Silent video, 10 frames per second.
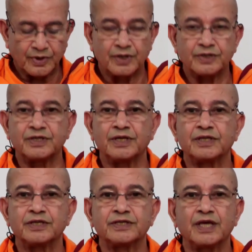See,
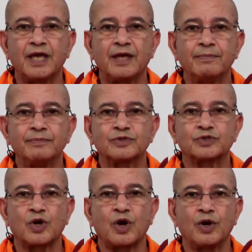the same
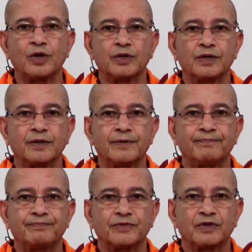song
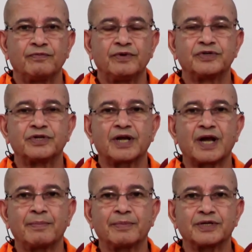which Sri
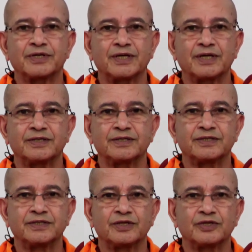Ramakrishna
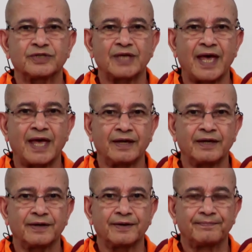sang,
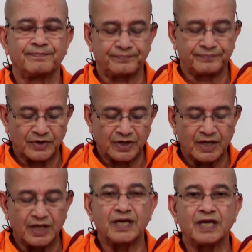
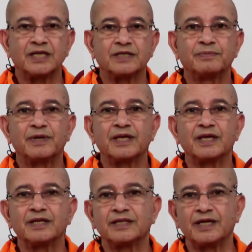he is
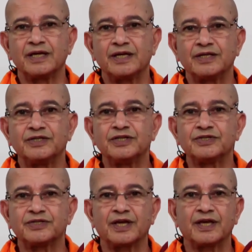bringing the
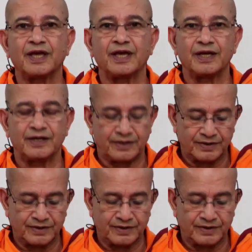gist again,